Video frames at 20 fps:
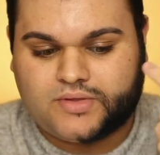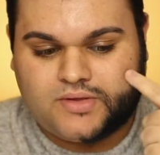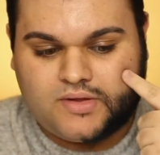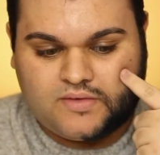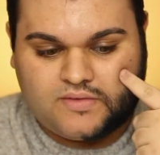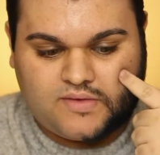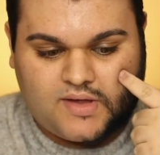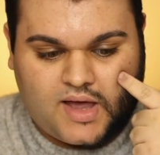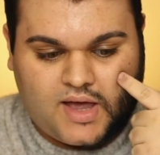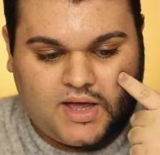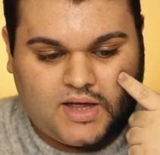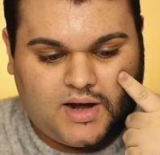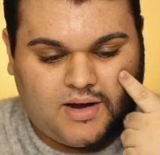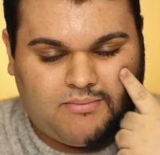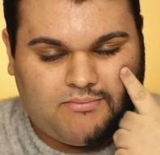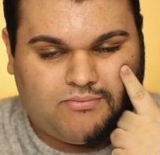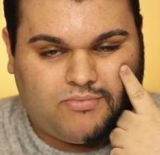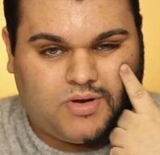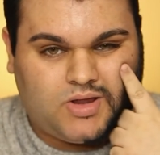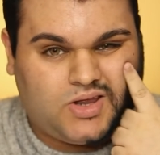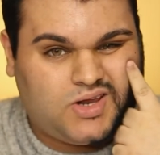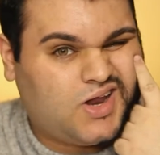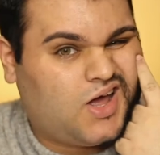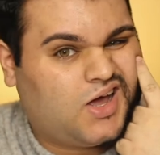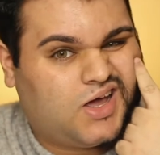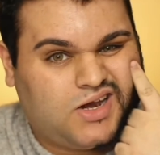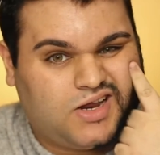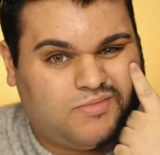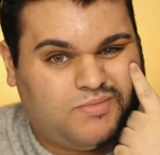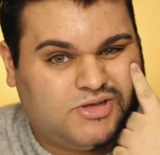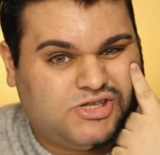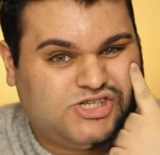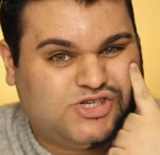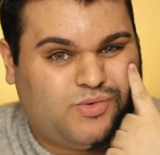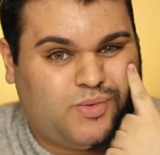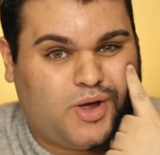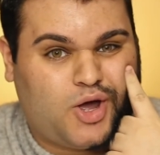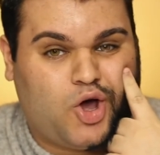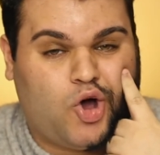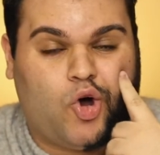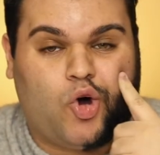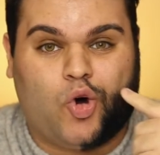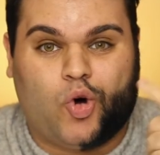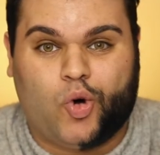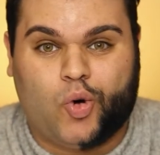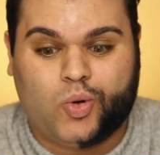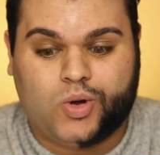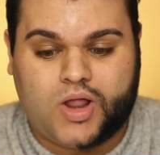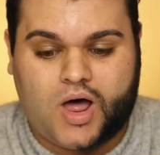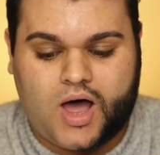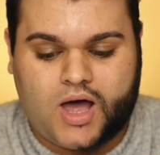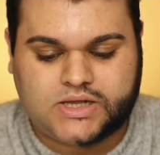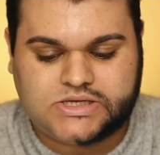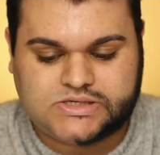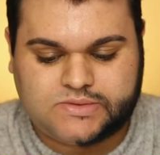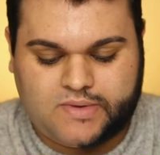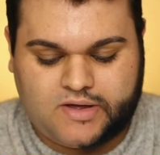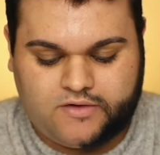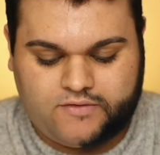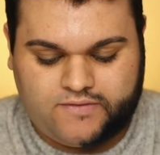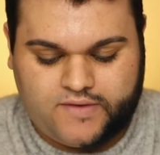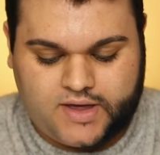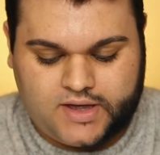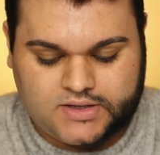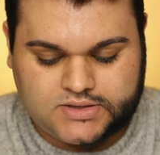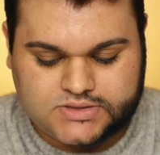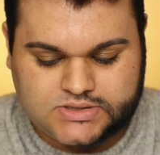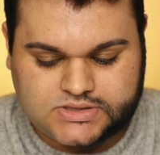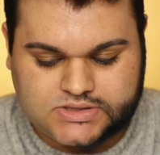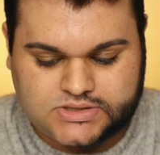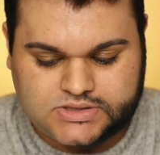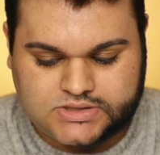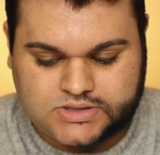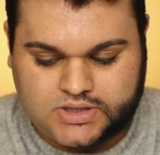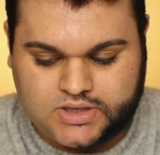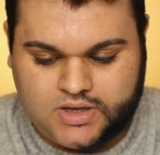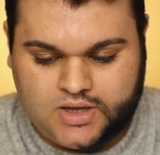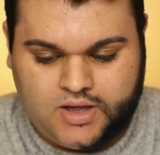this side, I'm really not going to be doing a whole lot to my face.